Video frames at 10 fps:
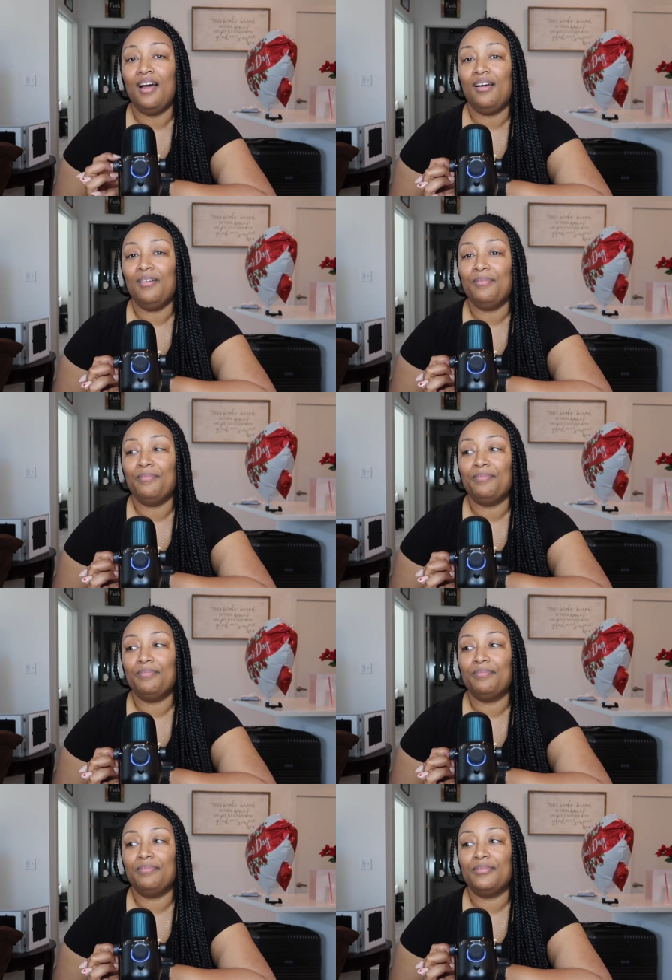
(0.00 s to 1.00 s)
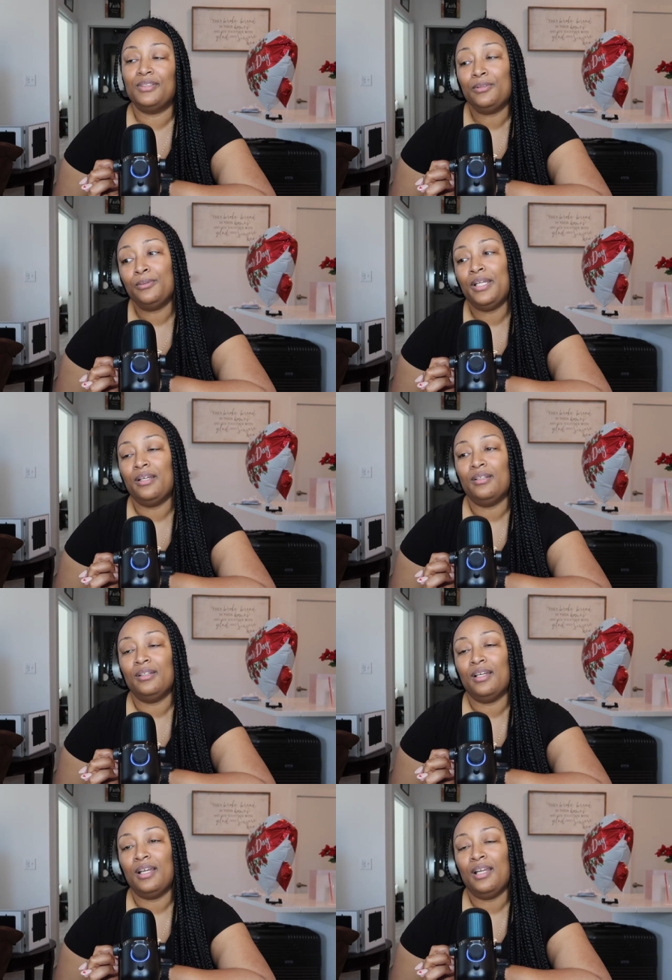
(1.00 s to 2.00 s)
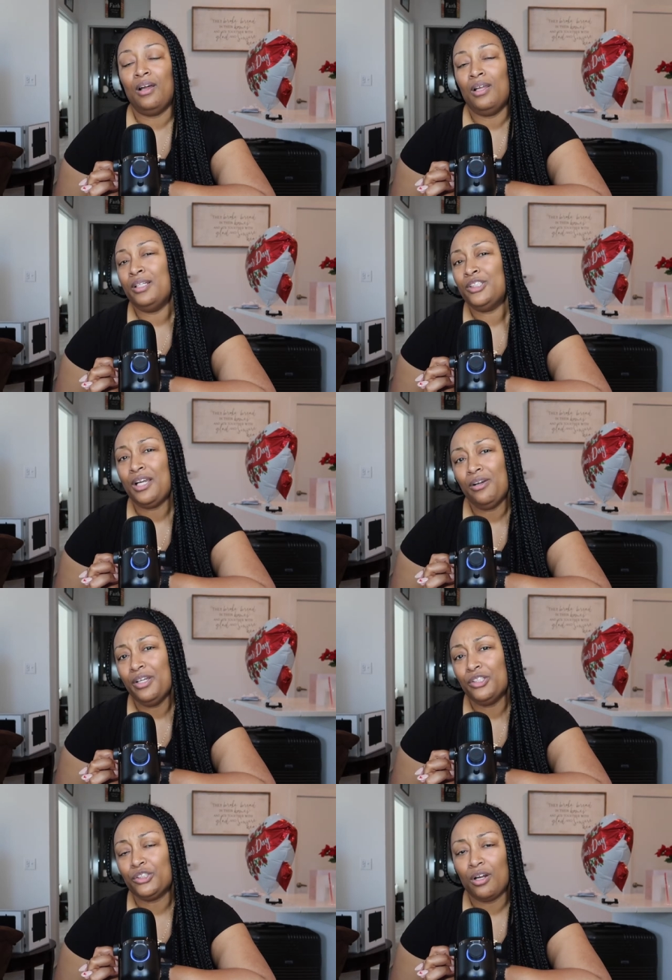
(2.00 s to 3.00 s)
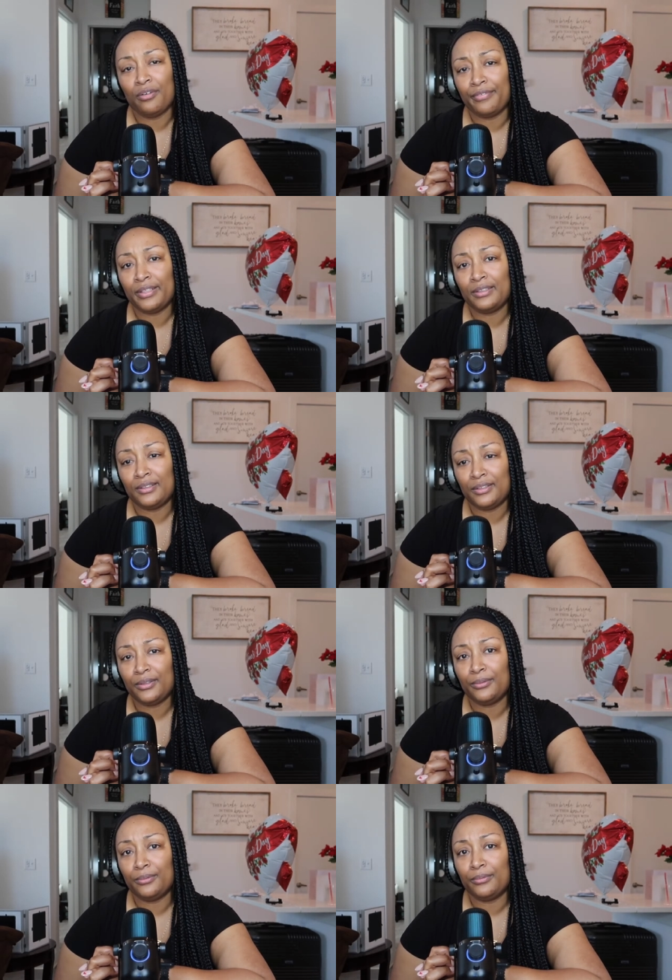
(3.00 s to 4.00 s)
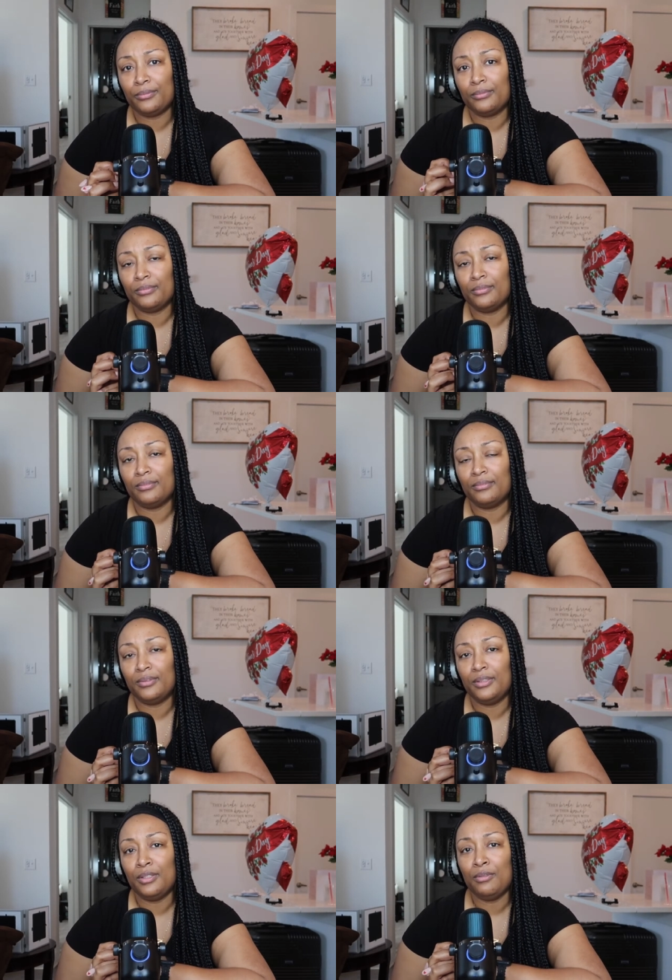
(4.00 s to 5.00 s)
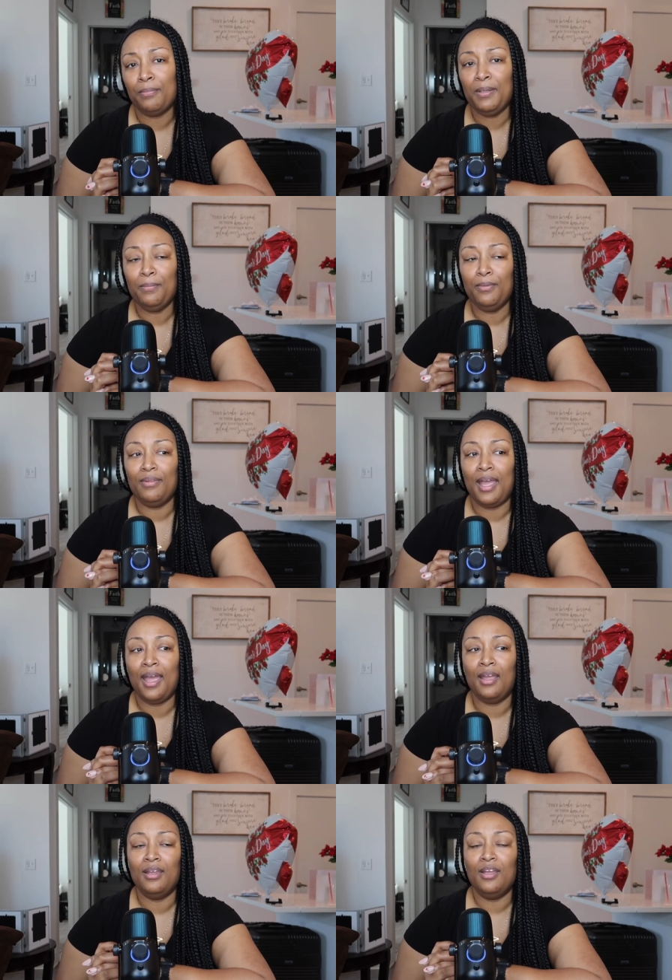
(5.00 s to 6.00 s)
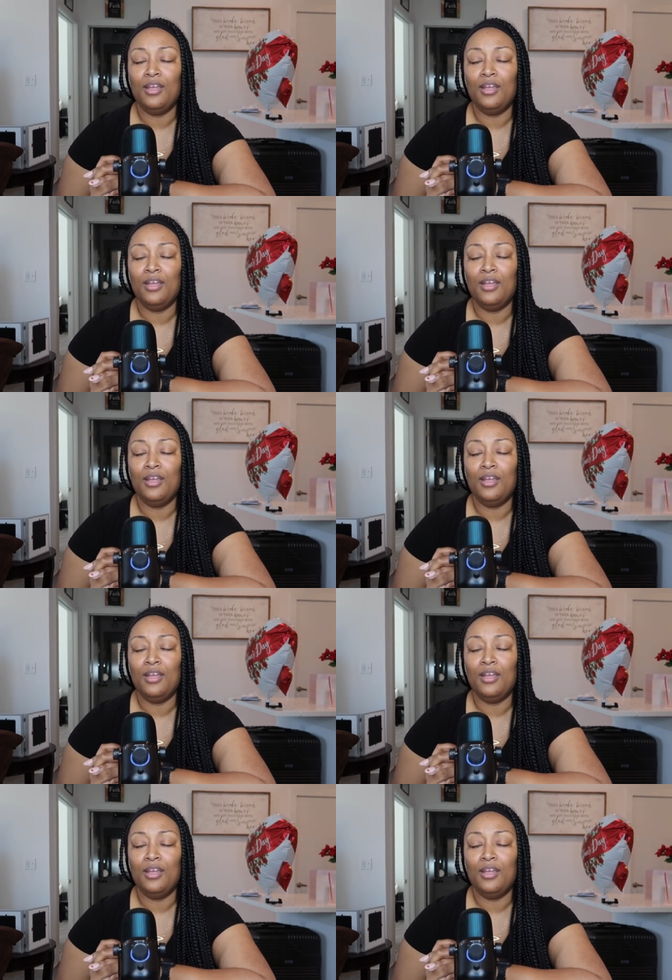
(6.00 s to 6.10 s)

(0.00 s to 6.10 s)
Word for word: Um, so yeah, uh, check on your strong friends too. You know, the people that